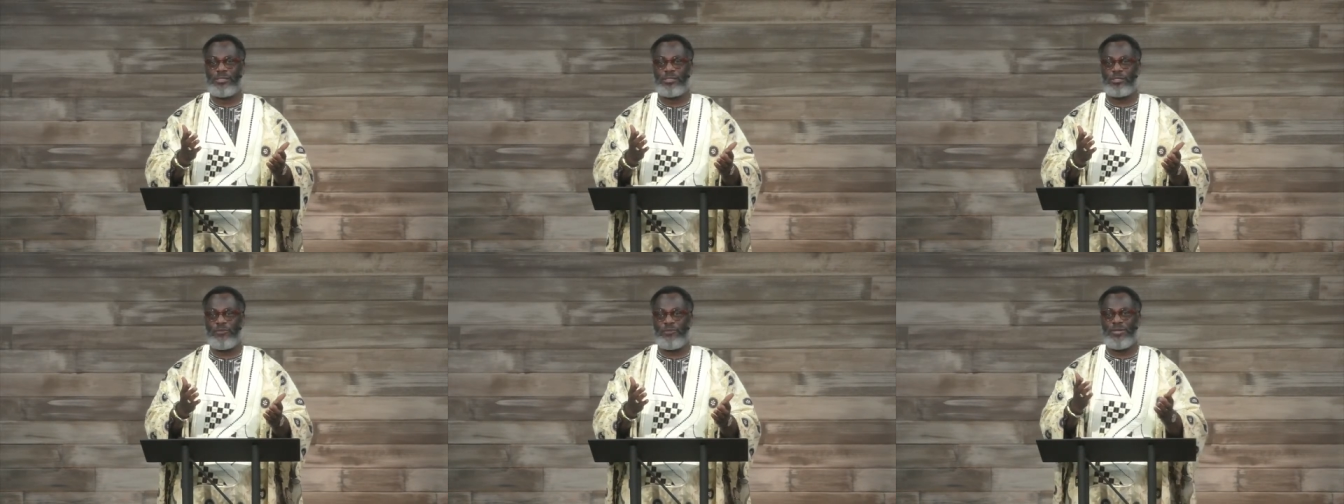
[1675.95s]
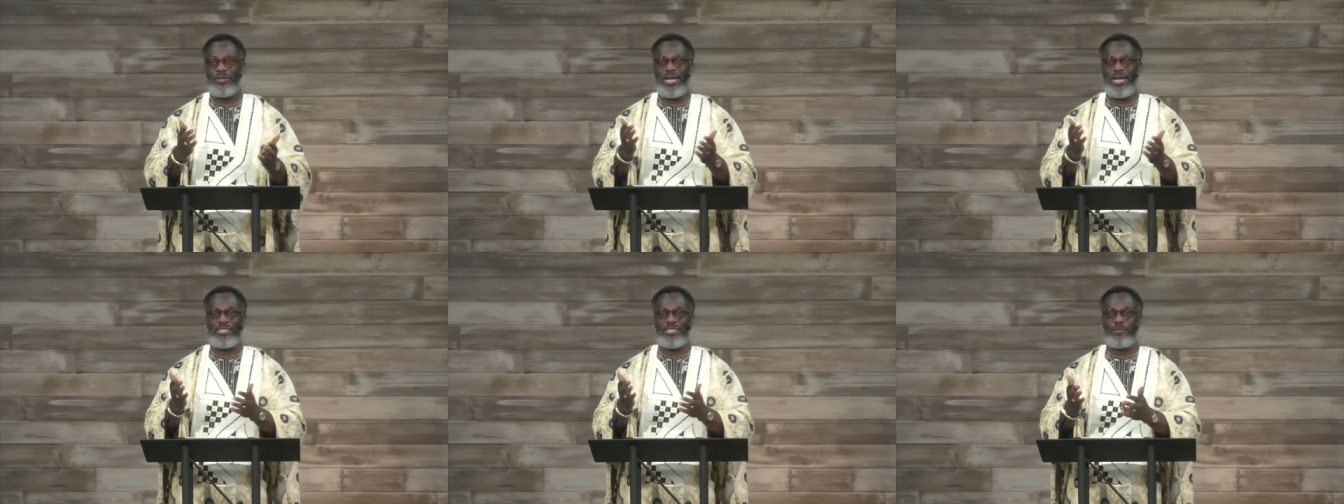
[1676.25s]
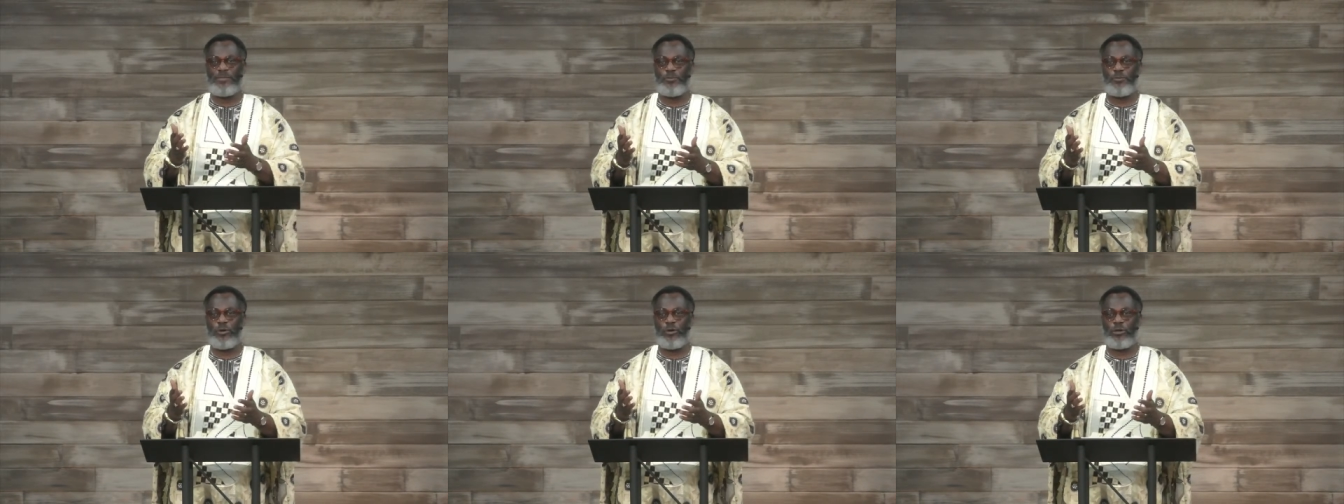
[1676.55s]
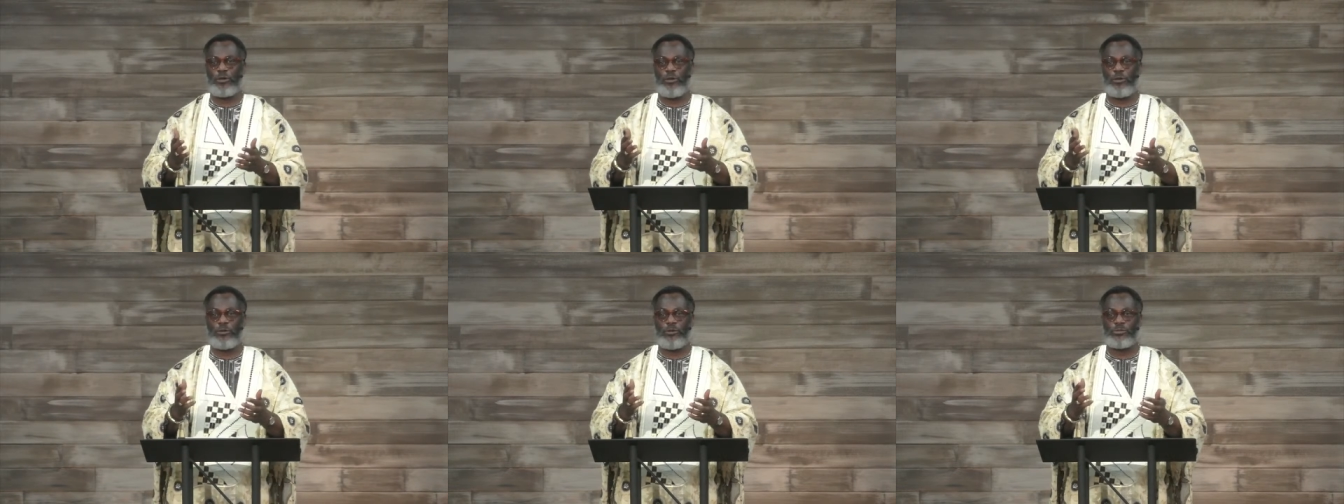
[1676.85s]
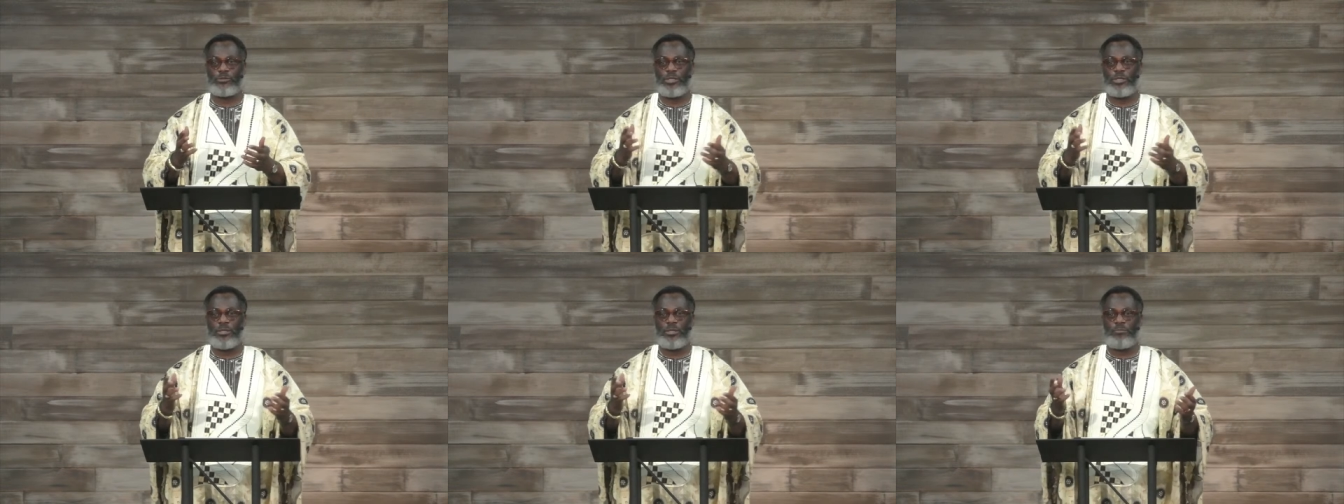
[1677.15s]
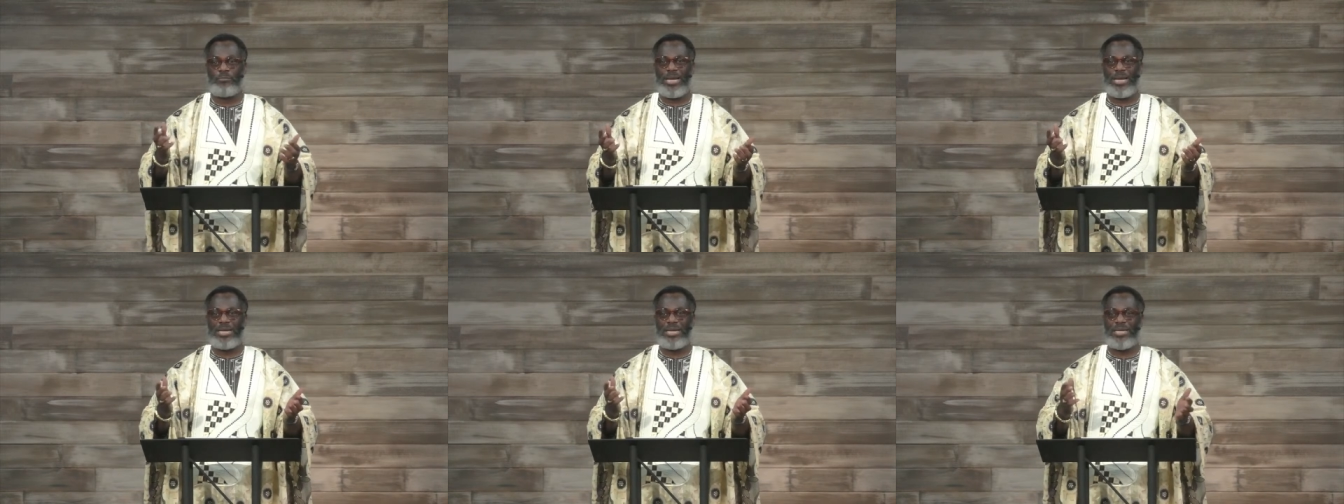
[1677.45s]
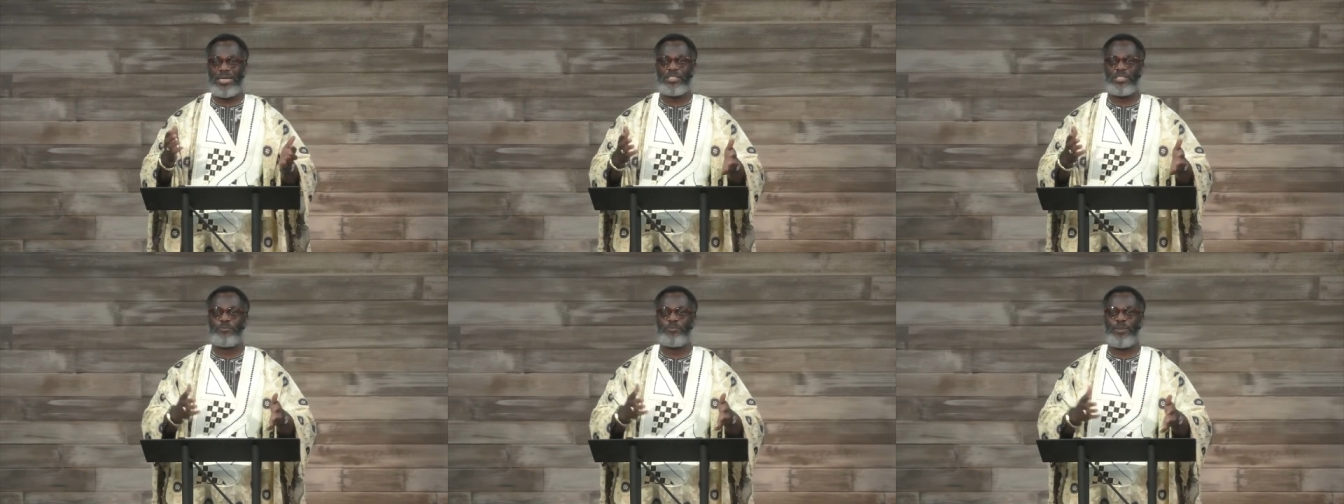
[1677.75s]
COVID-19 protocols, but at
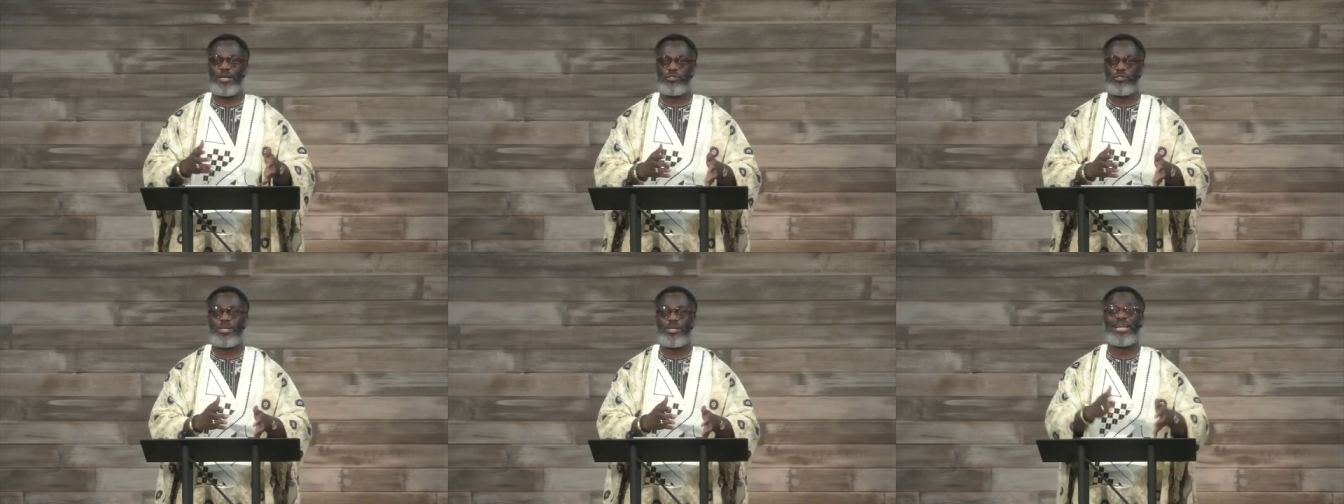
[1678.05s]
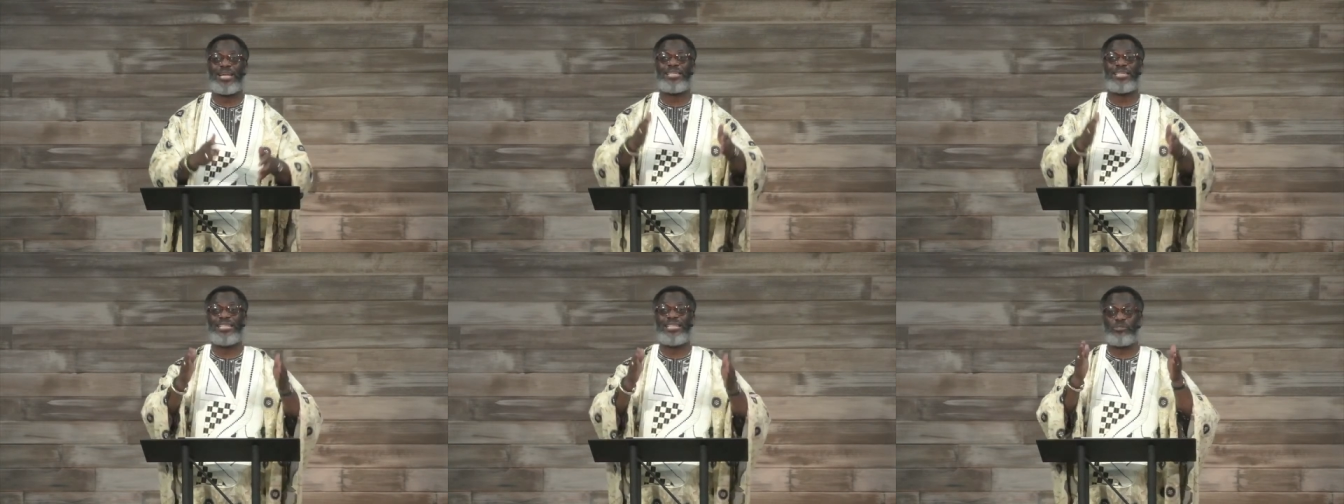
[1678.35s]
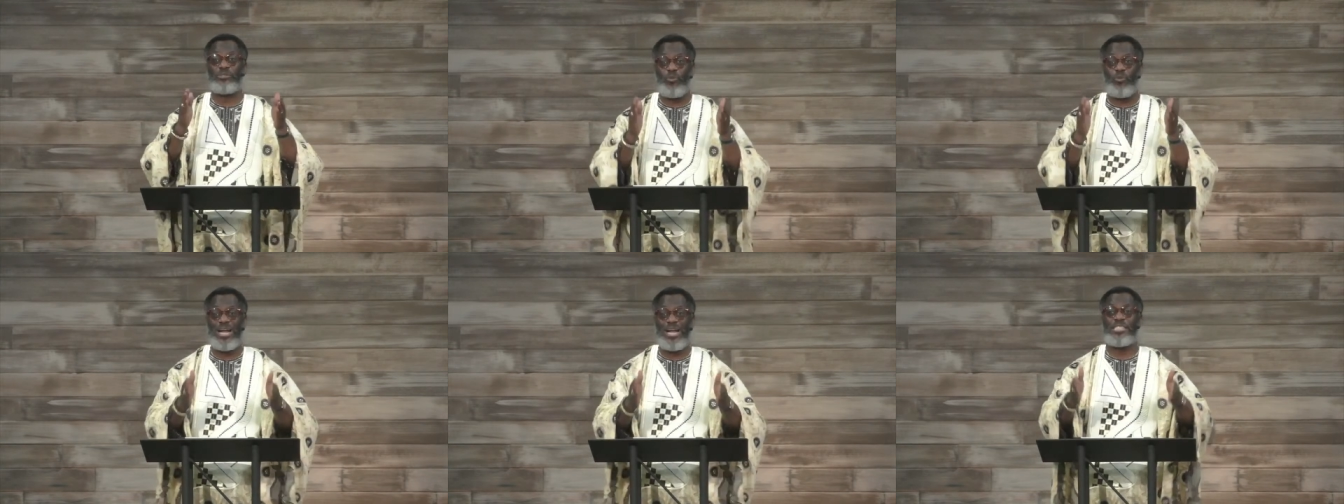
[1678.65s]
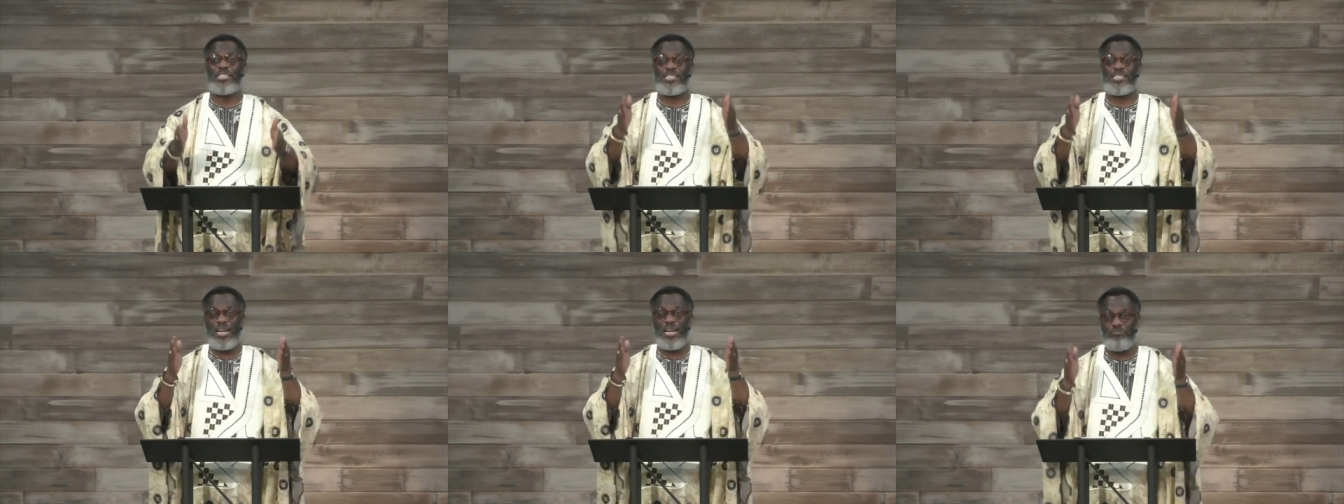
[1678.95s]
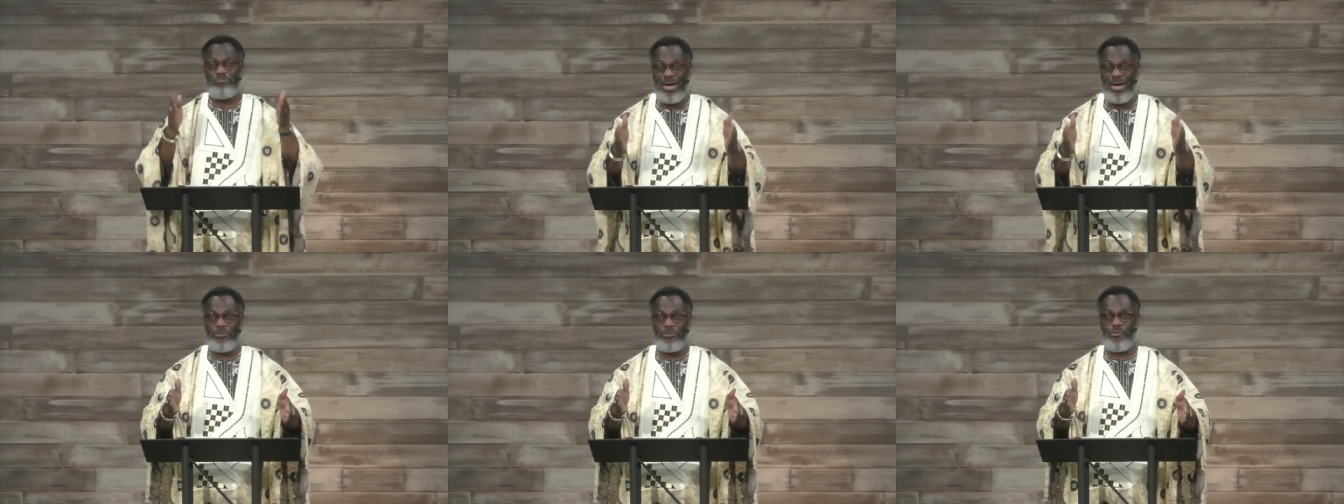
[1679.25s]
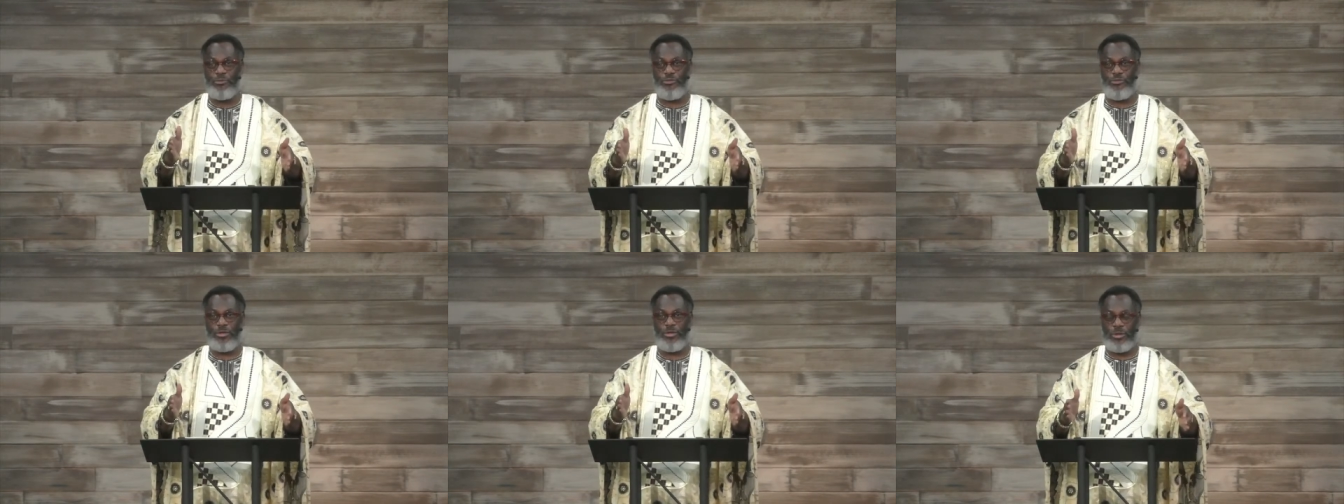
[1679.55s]
least make sure that at least once a month